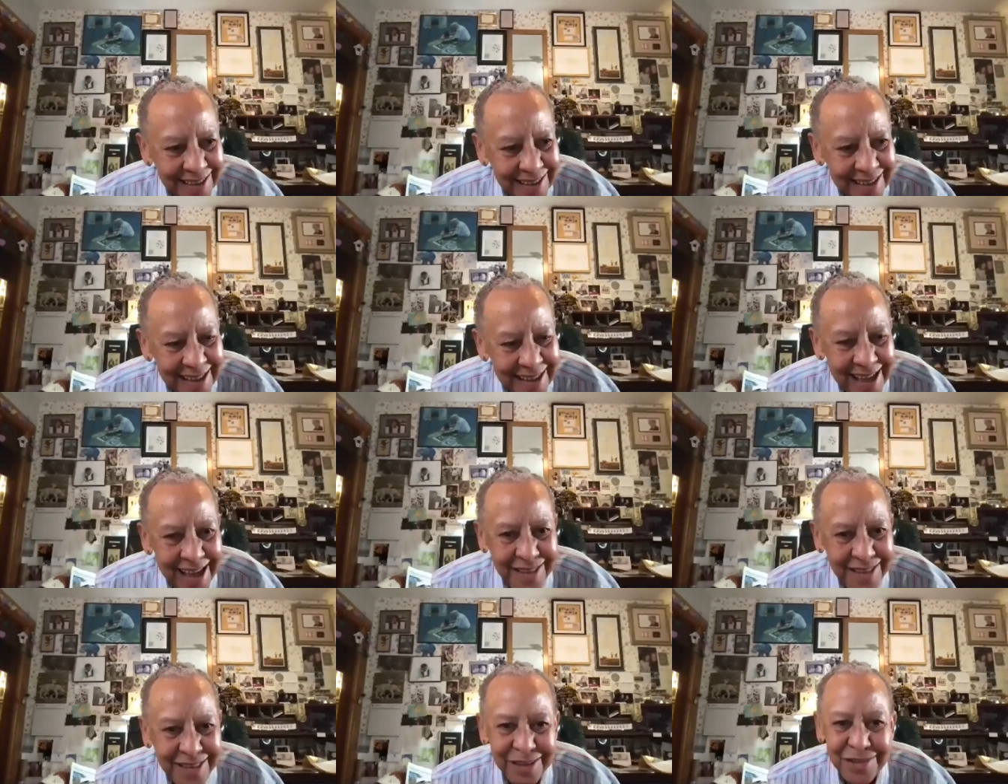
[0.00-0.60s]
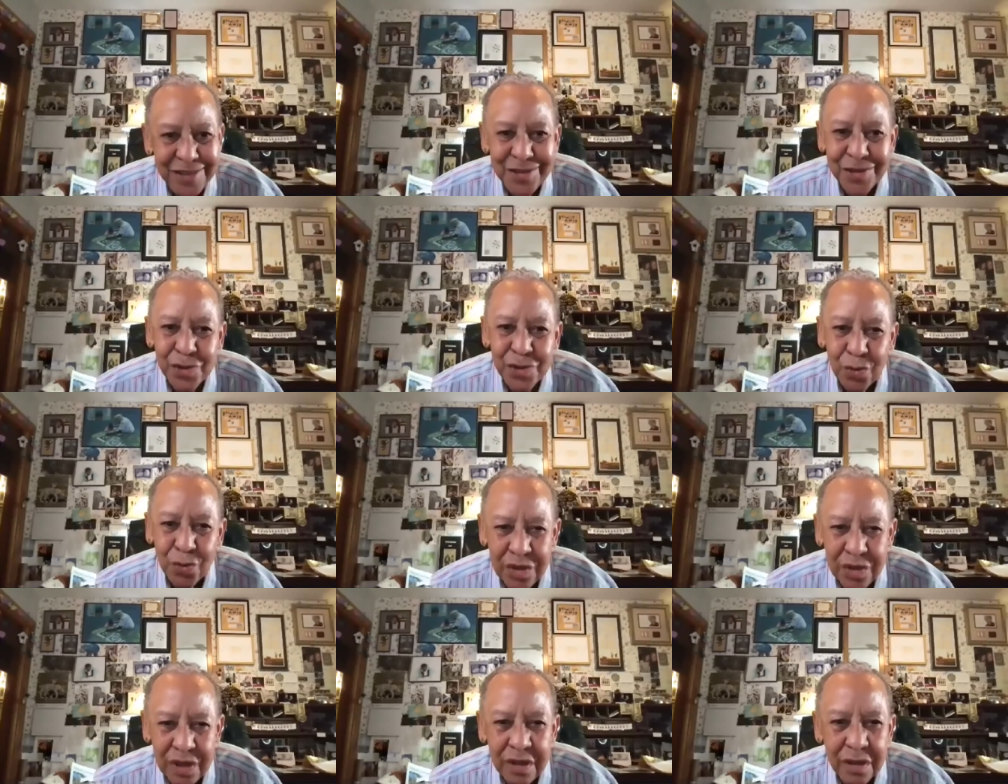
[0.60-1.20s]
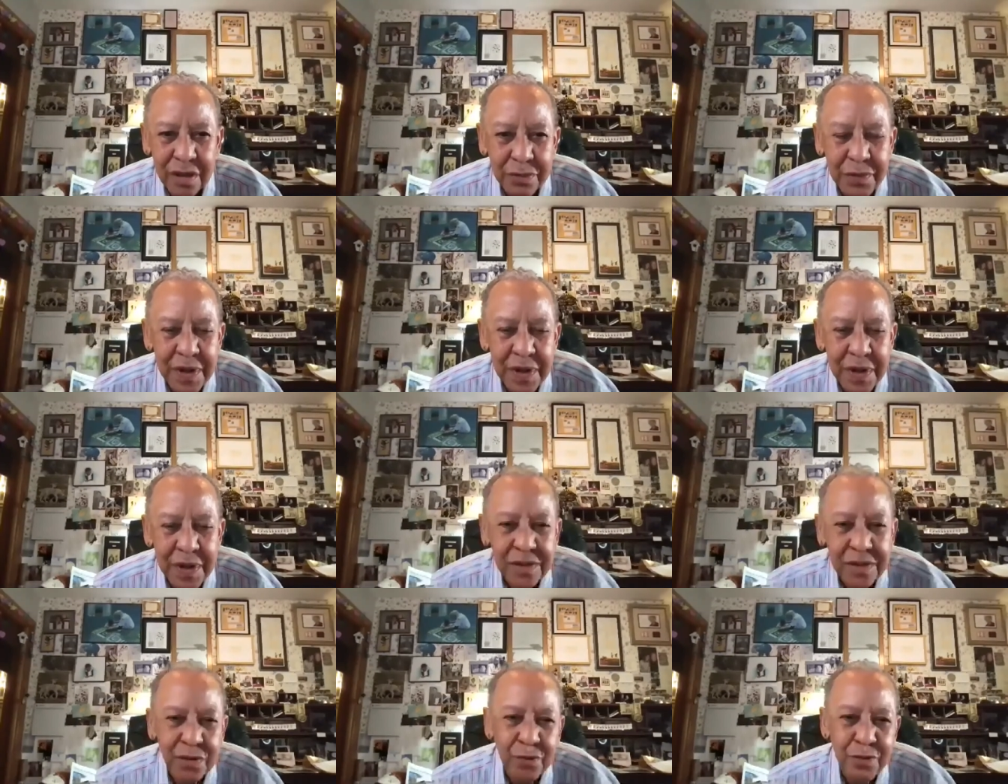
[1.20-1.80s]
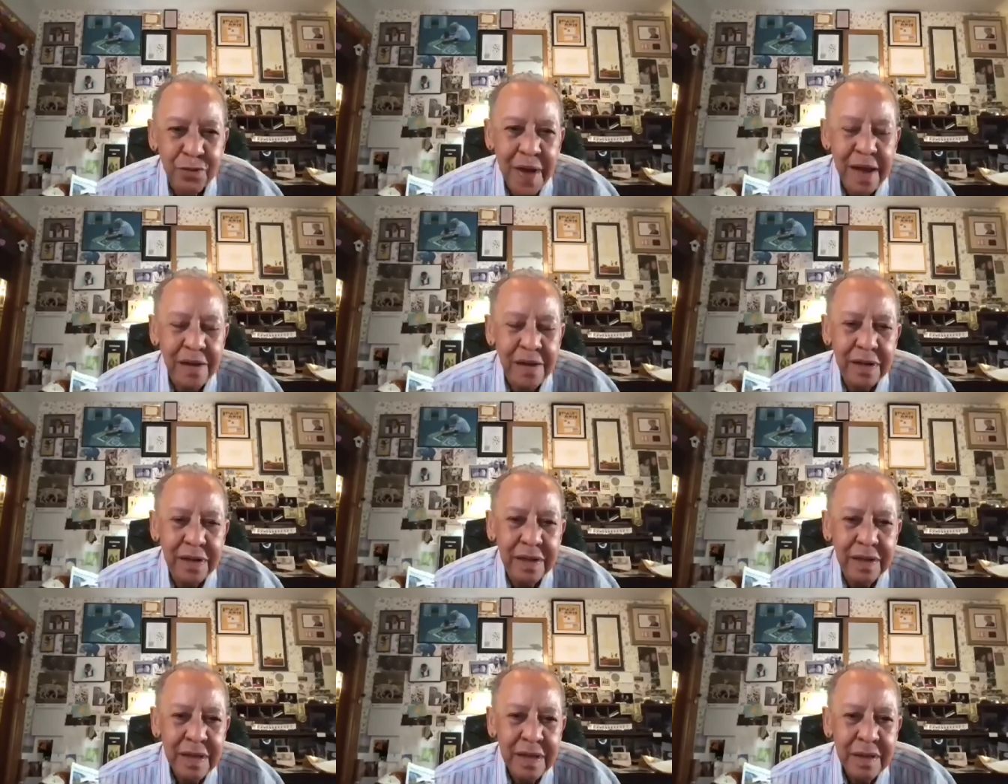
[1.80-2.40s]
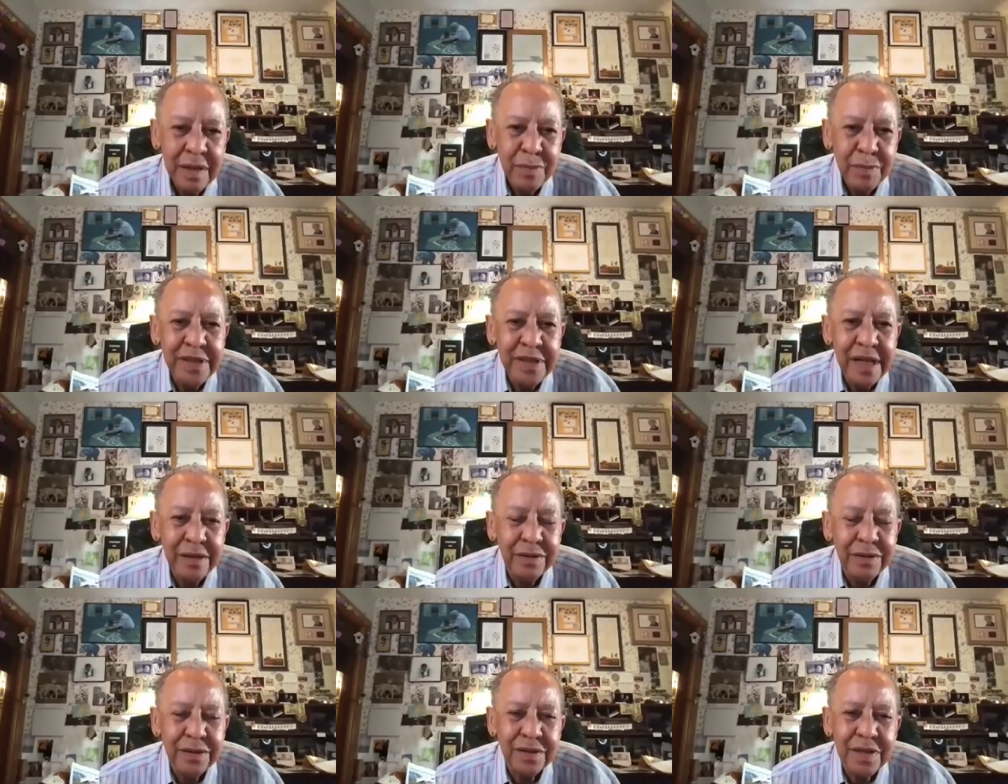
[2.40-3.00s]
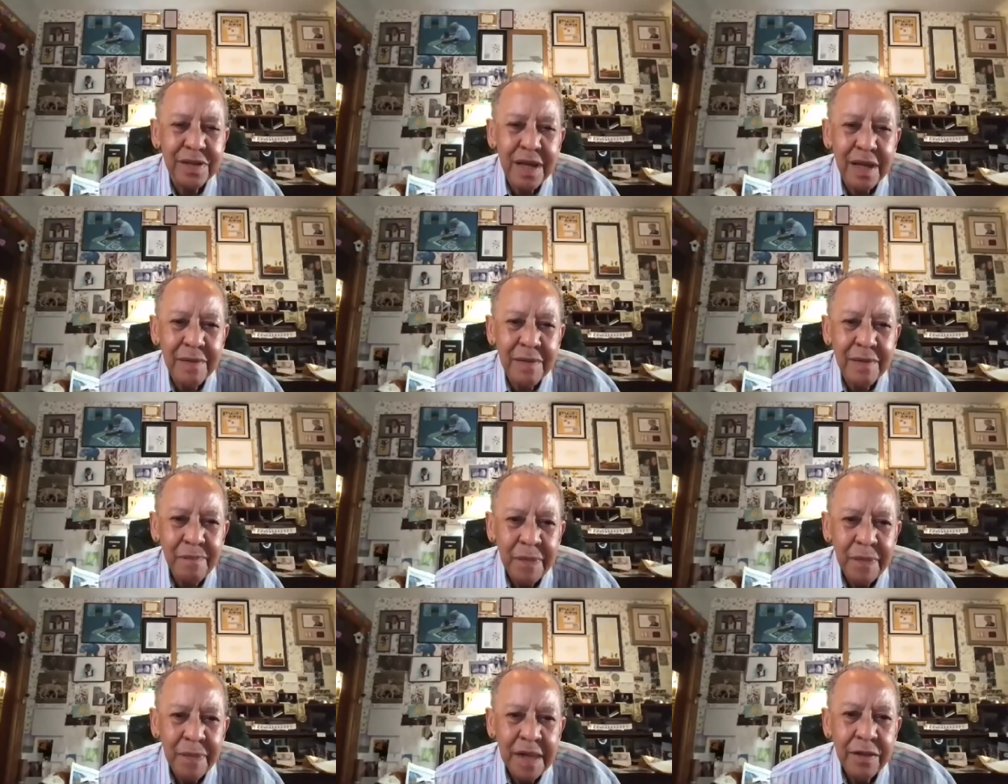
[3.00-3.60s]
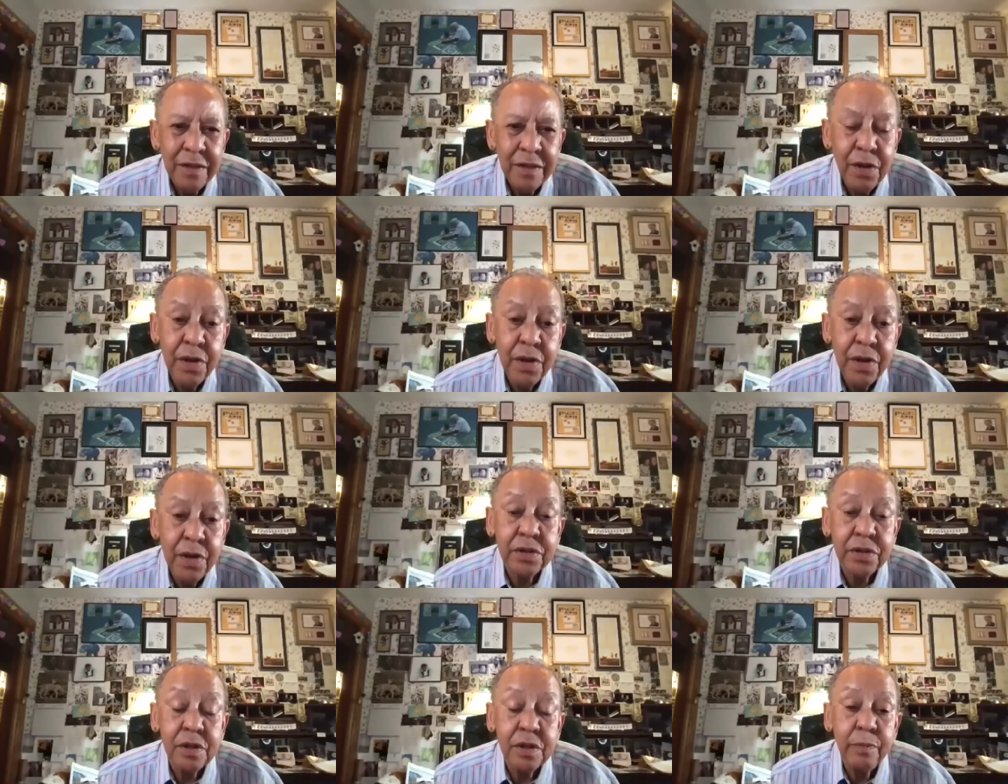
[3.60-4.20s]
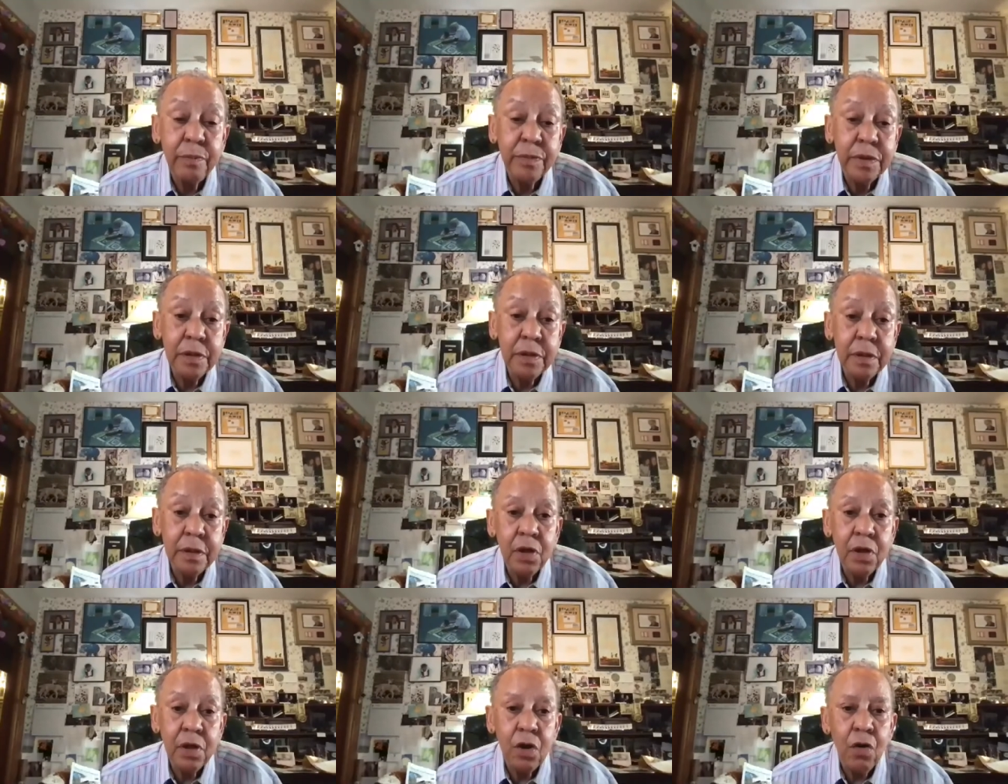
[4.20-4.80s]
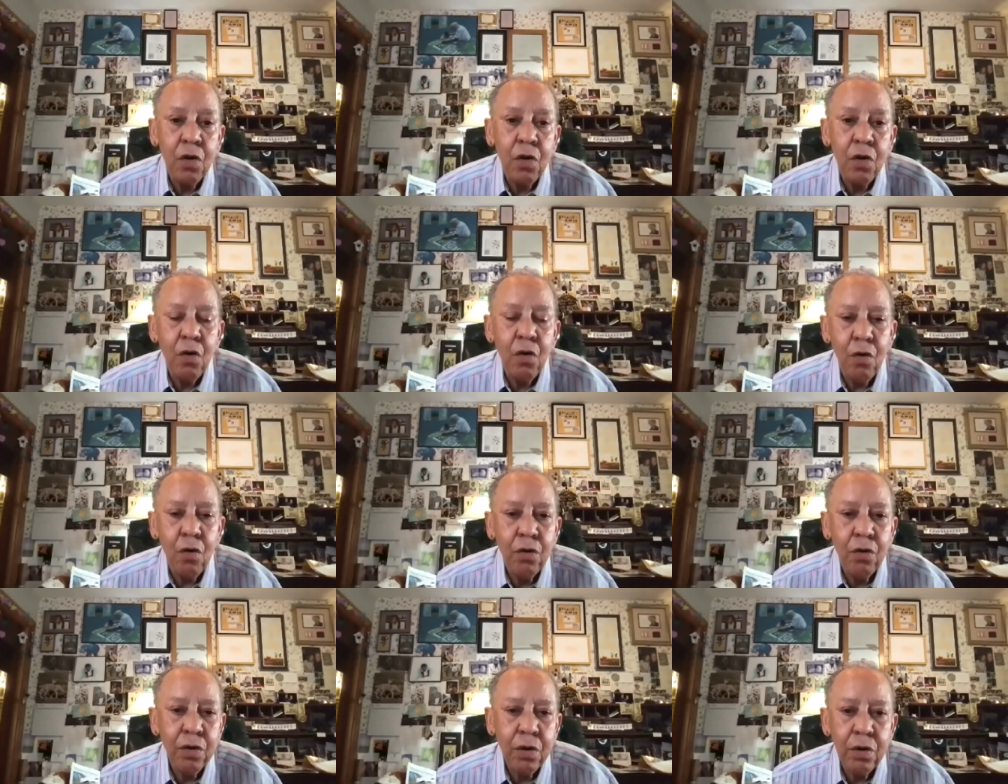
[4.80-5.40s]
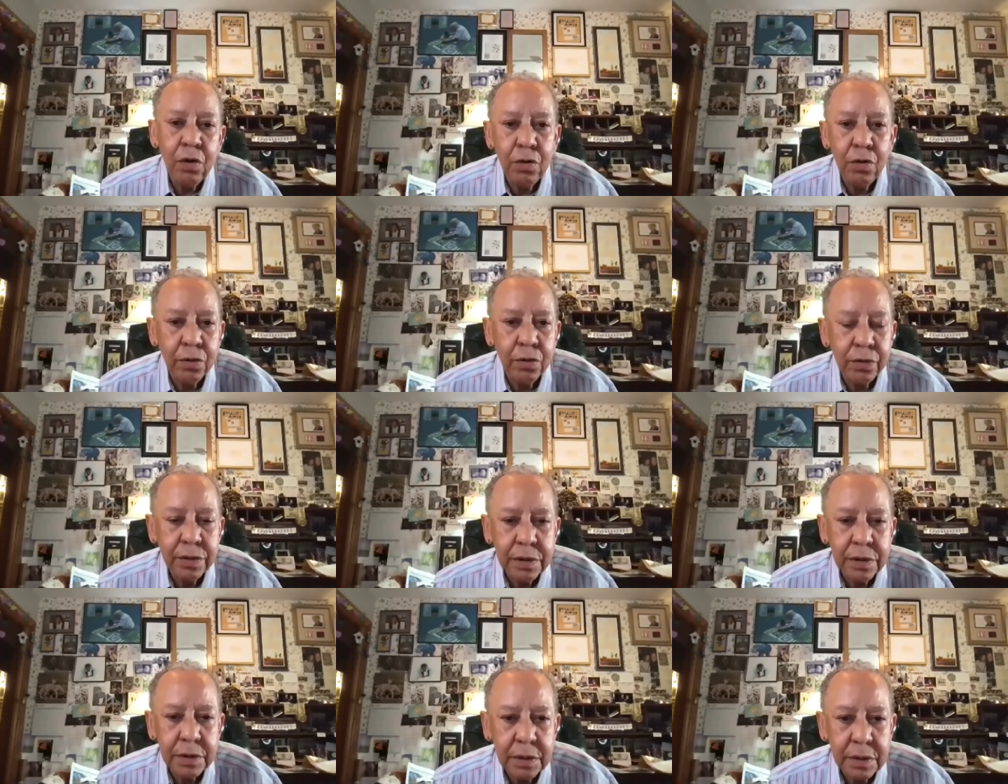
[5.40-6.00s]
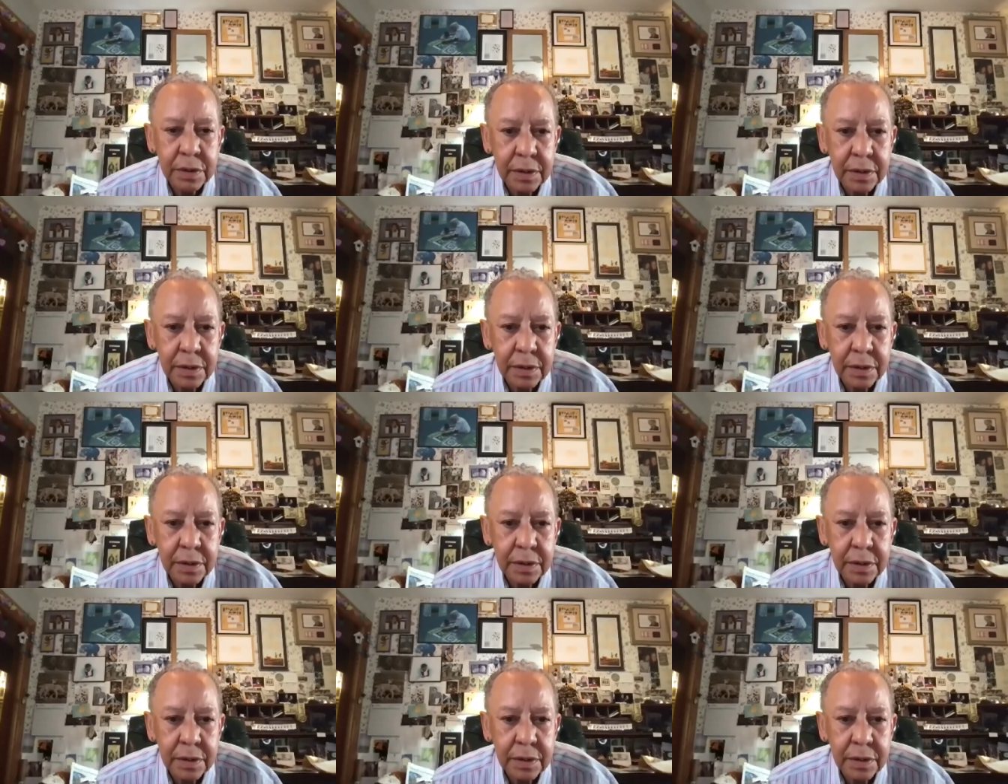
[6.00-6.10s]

I think just so good of us to finally begin to say, there is something on Earth